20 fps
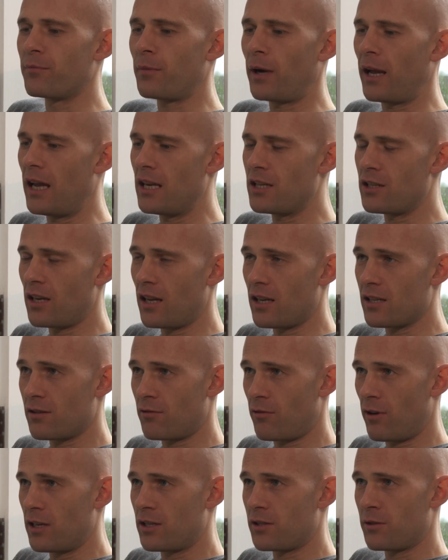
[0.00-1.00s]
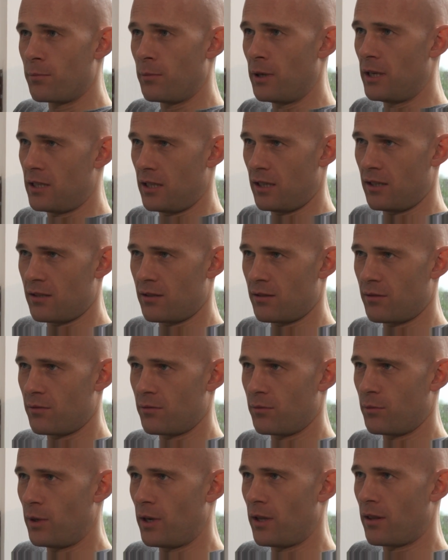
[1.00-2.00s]
My agent has arranged some meetings
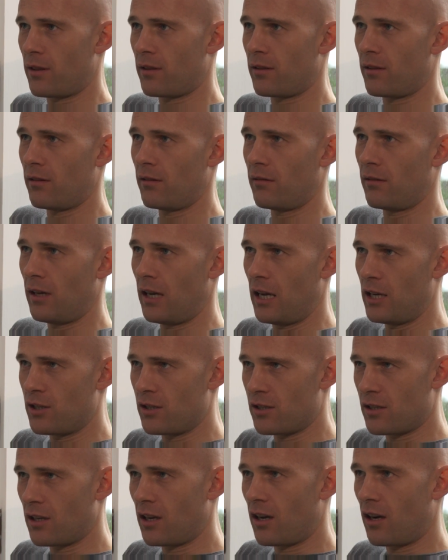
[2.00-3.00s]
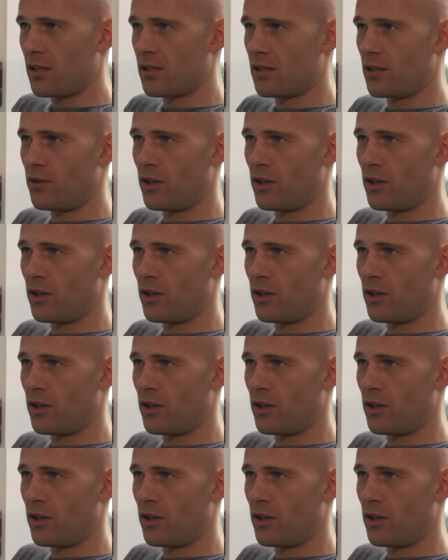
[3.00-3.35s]
mm-hmm. with agents and casting